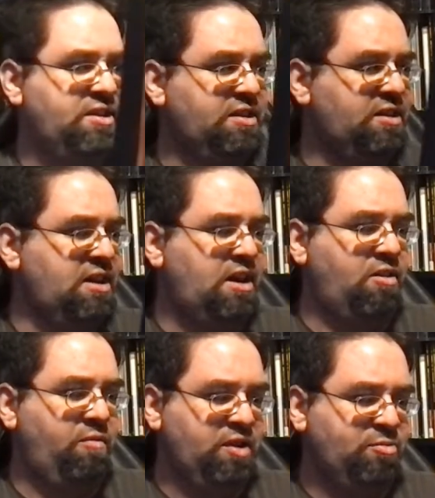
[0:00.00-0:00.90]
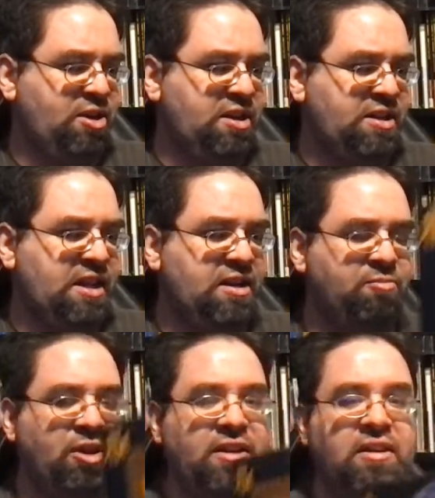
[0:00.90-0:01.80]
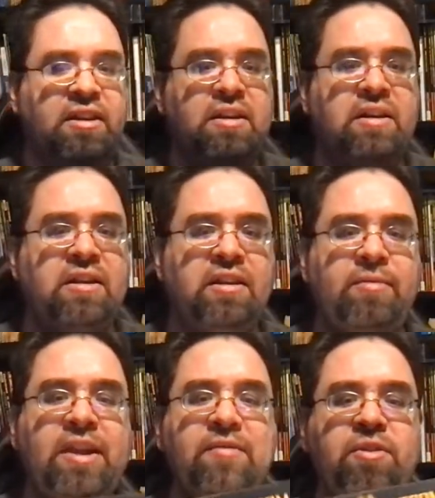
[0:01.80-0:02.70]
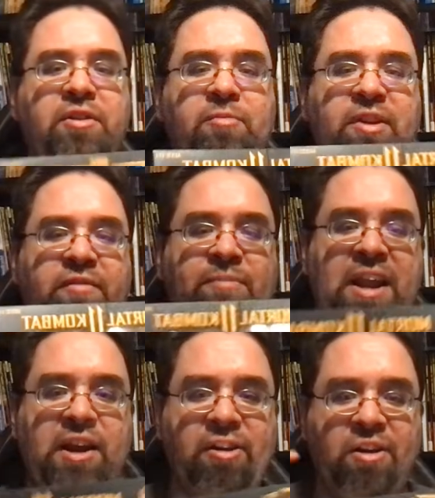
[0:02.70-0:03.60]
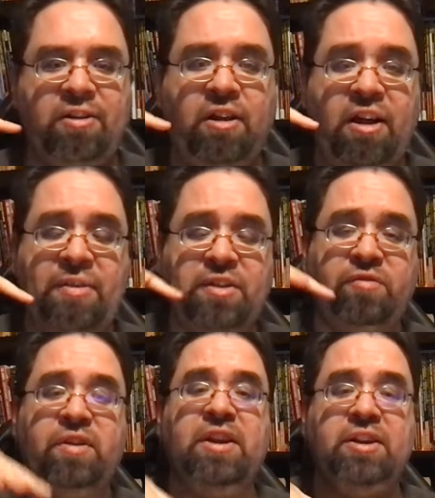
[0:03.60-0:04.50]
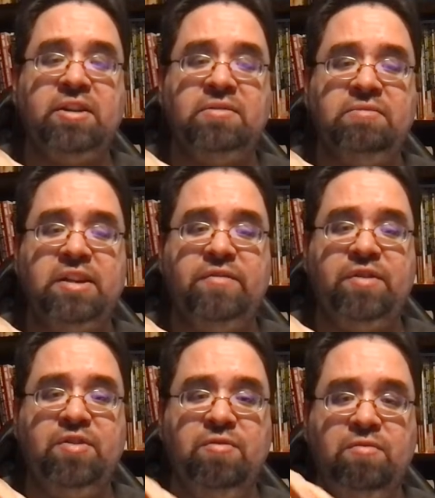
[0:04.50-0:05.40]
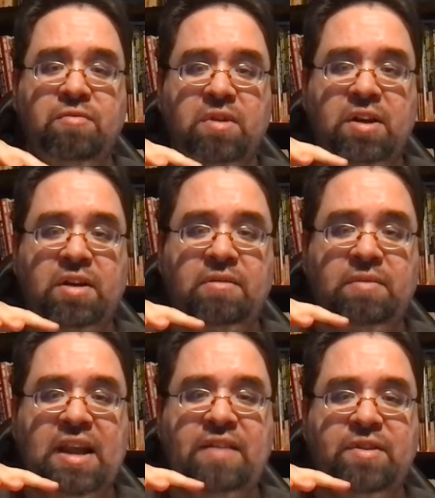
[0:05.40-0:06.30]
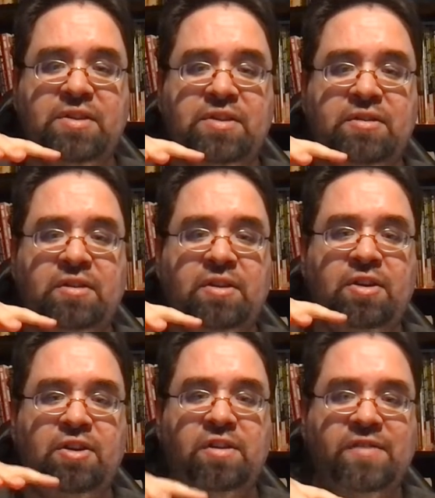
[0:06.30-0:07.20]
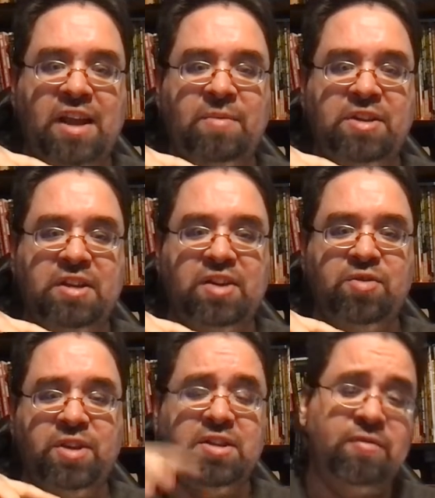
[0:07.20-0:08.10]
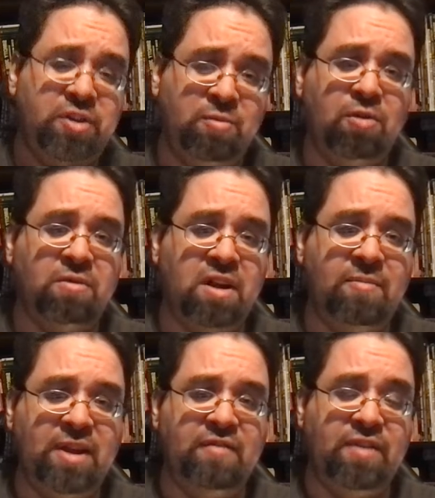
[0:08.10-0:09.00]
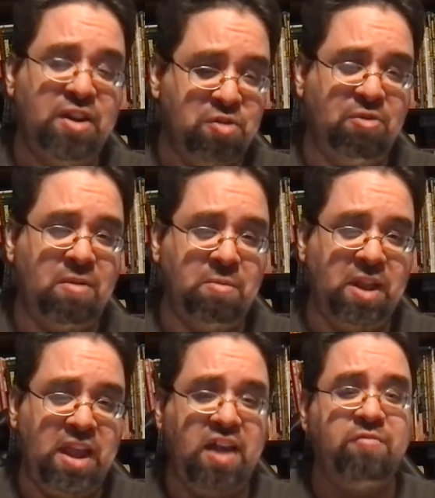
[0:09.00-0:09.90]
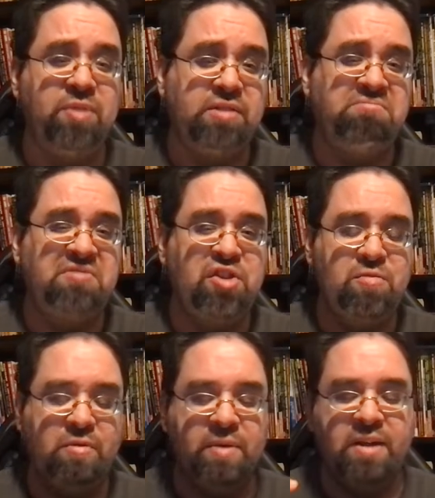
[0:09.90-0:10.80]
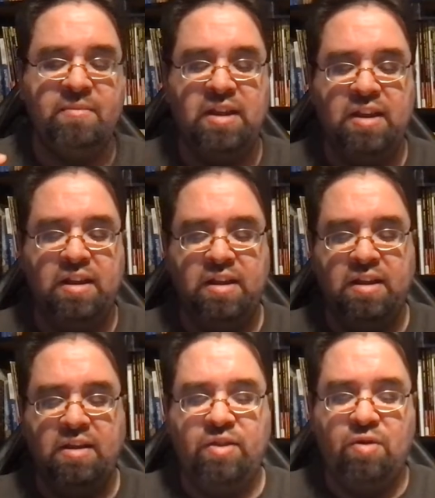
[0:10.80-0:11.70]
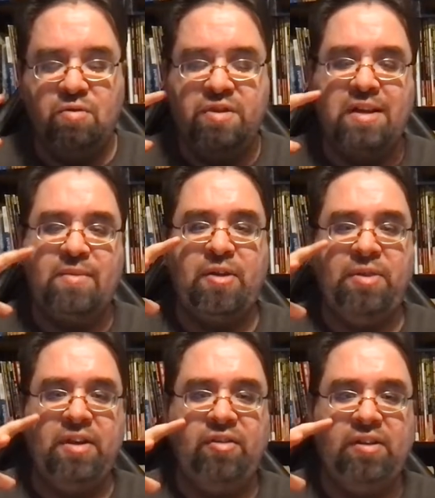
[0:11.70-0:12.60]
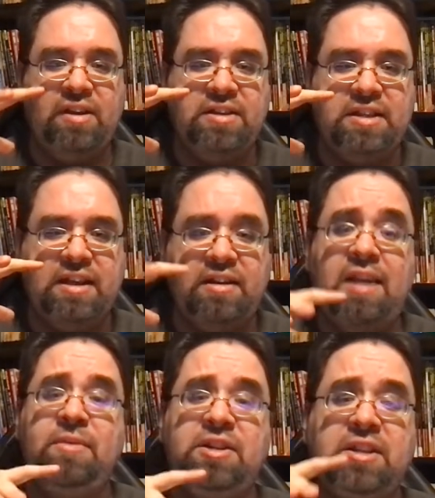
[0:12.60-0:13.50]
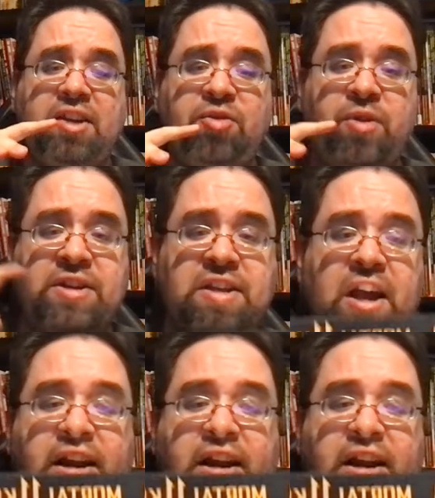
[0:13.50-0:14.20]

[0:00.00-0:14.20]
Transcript: it's not always pun intended, but let me give you a little bit of background on this figure if you haven't heard of Diamond Select Toys. And if you're a Mortal Kombat fan, you probably have, but humor me. The cool thing about this is that Diamond Select Toys got